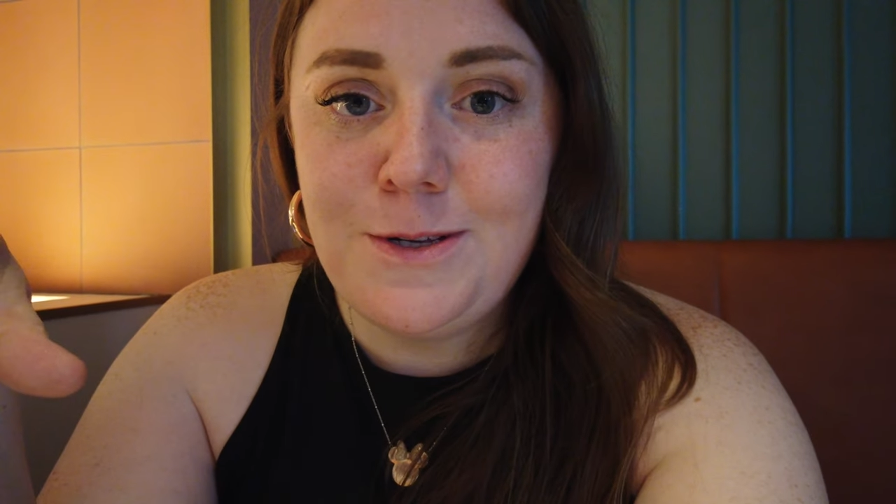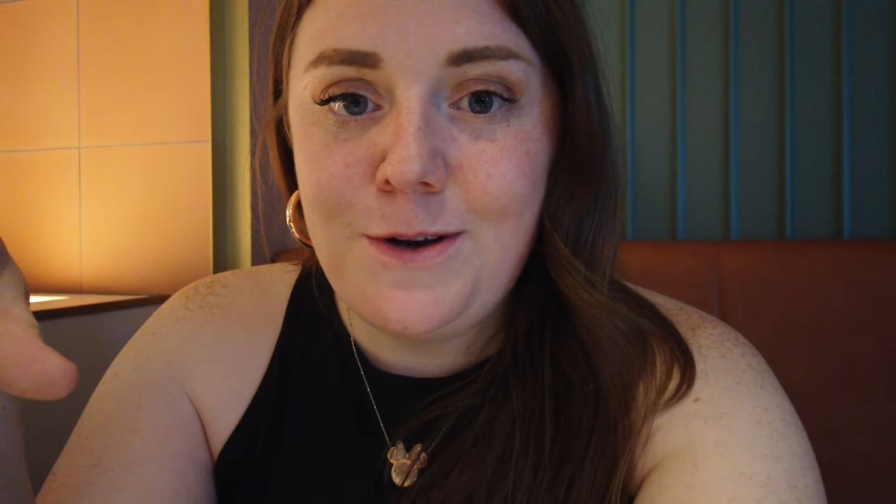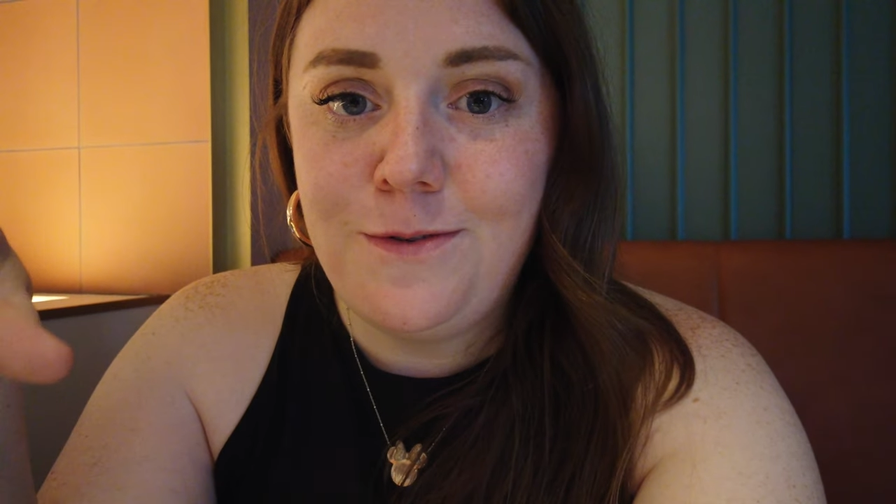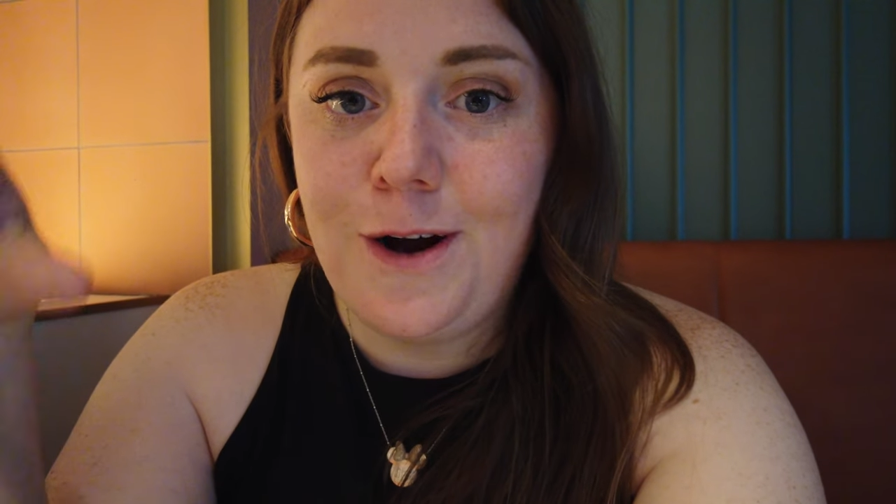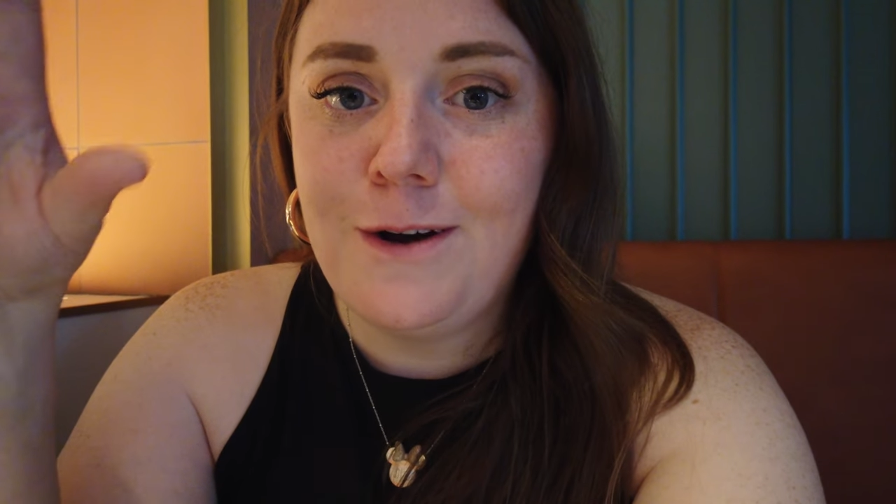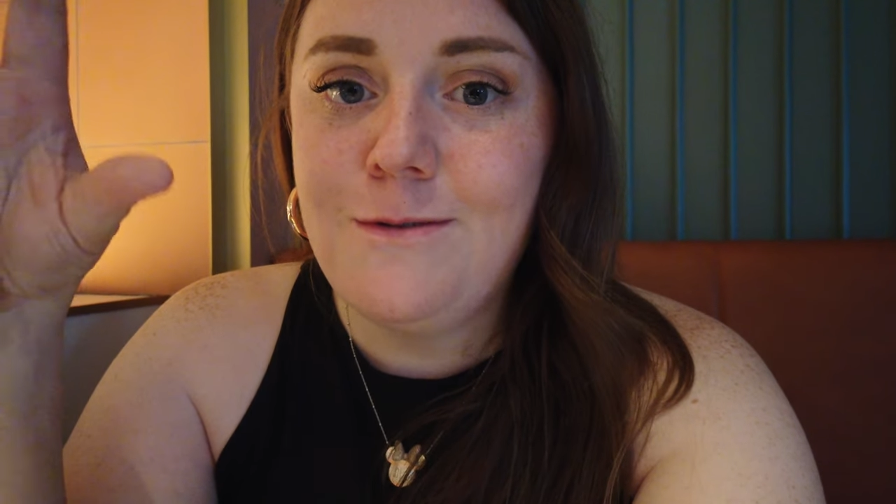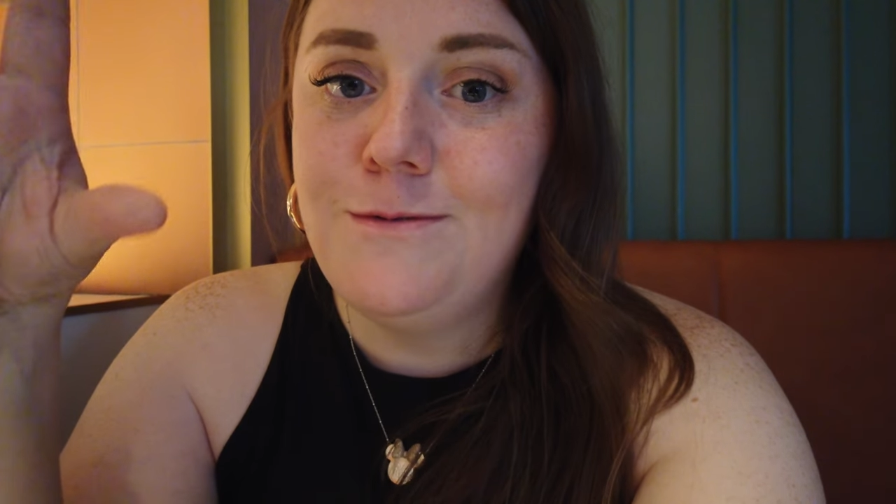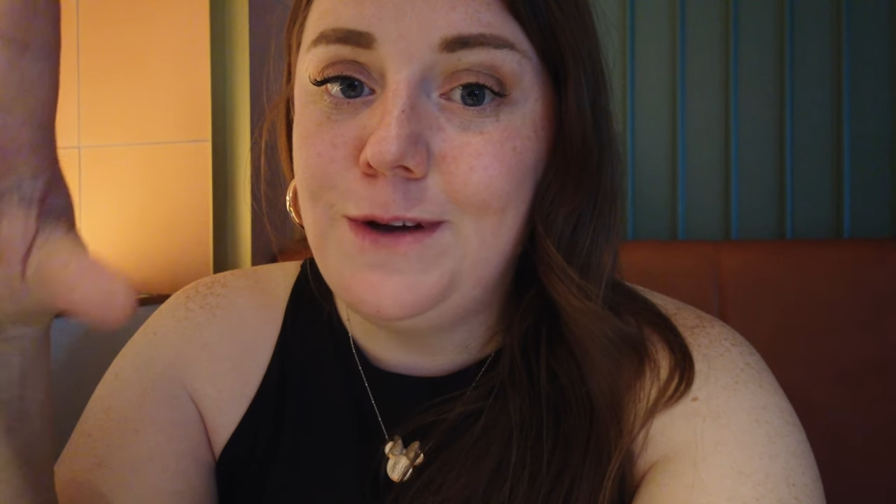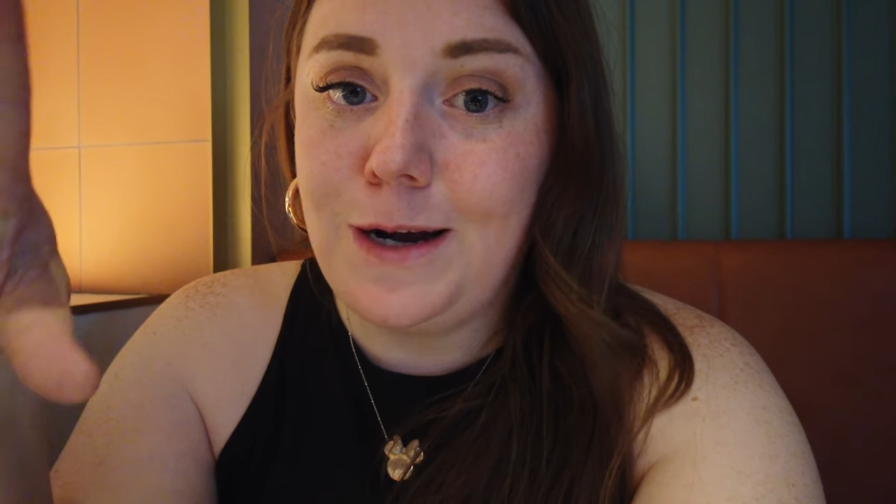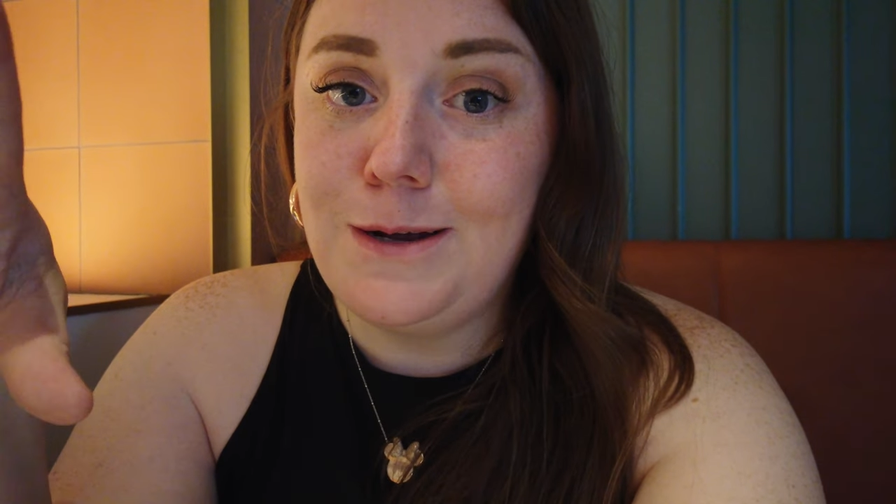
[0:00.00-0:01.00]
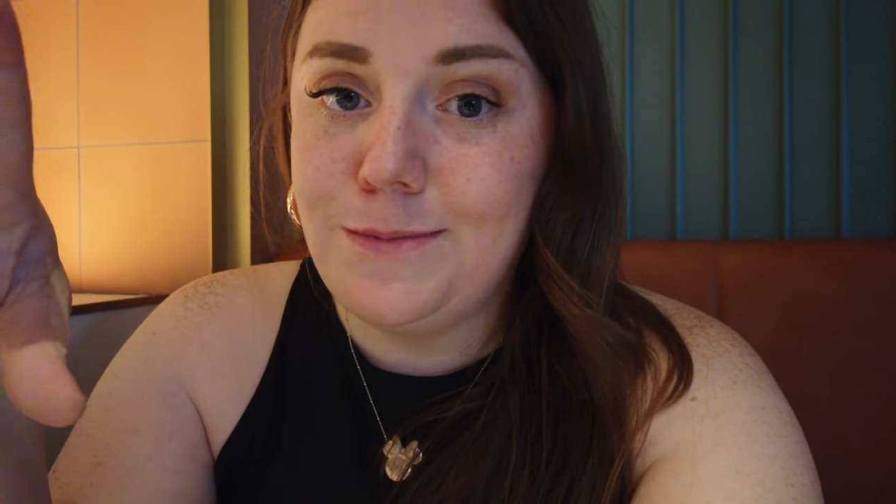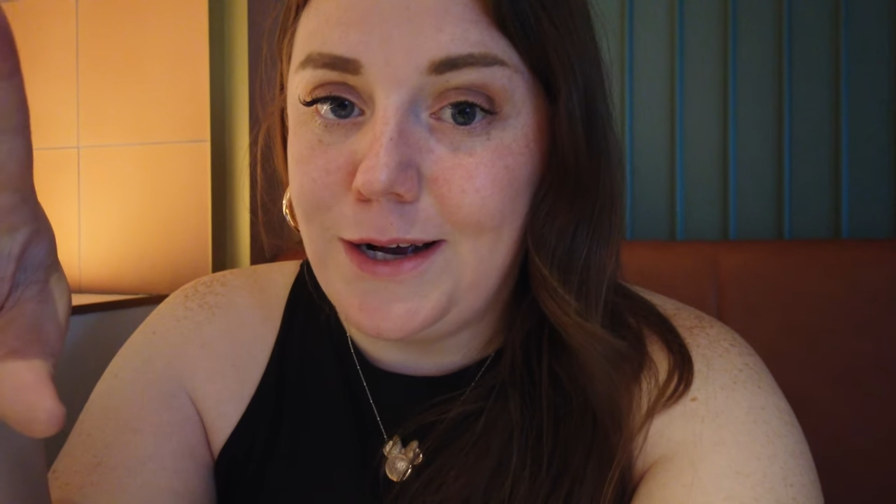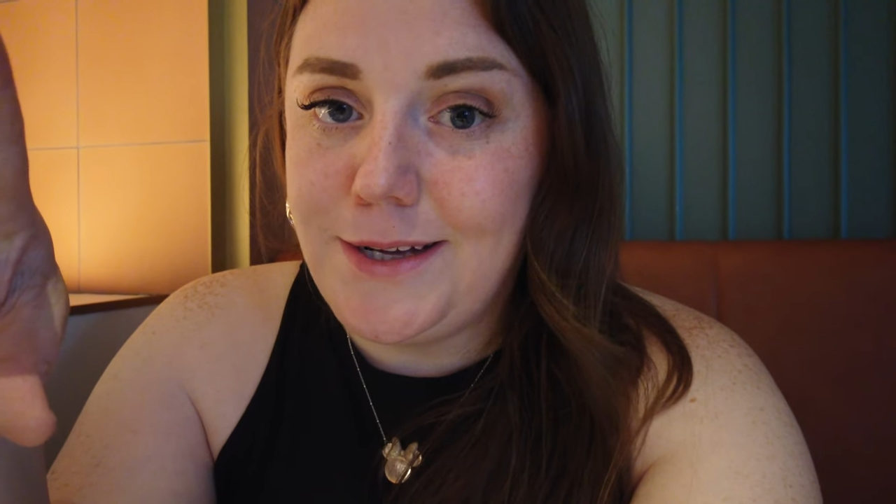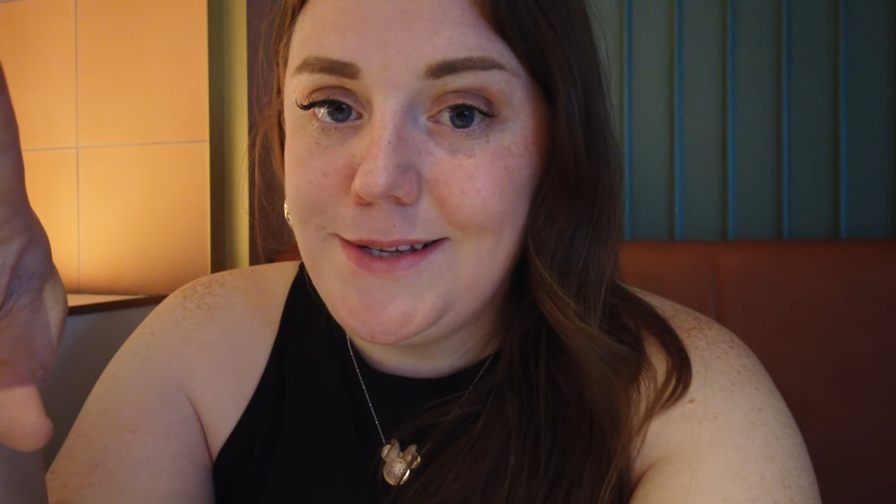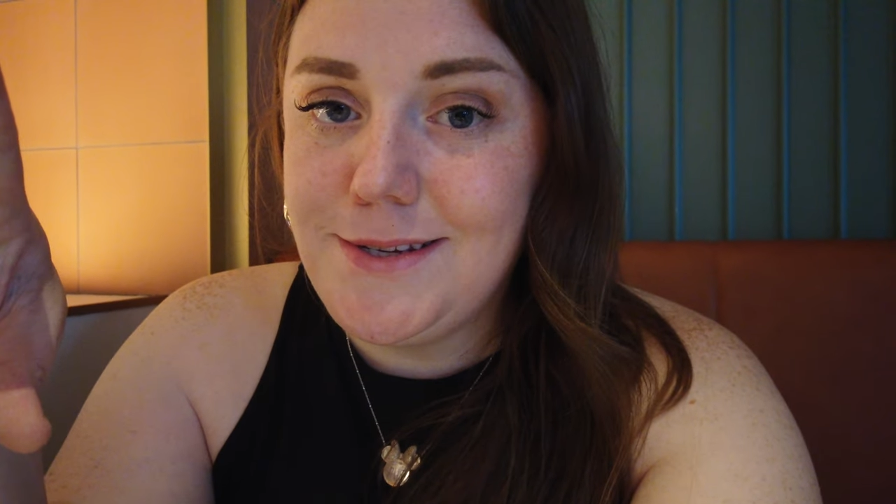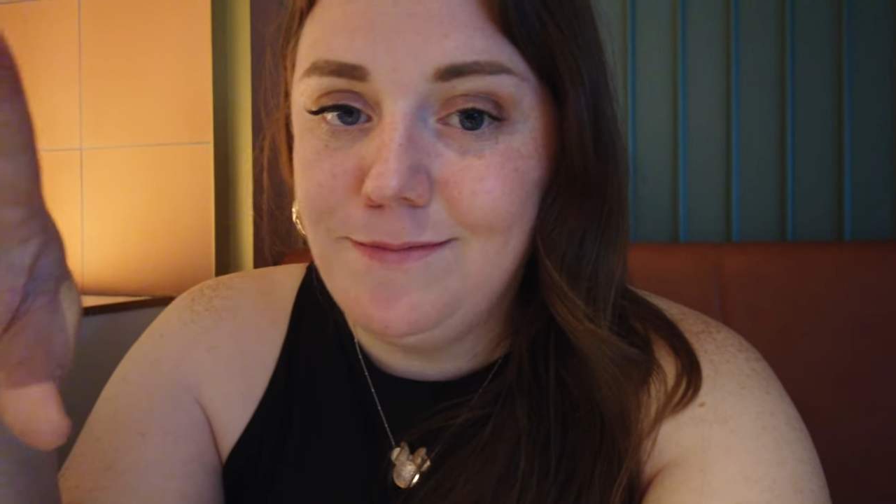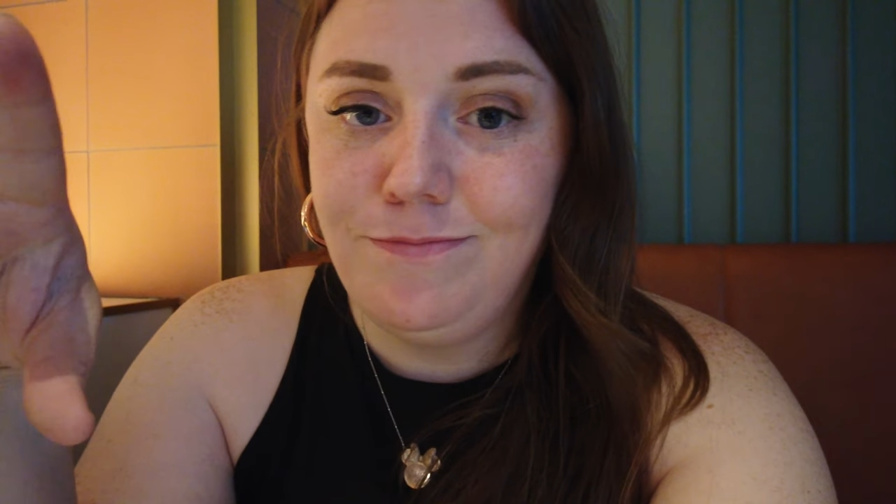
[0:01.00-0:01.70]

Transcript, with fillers: so far. I'm very impressed.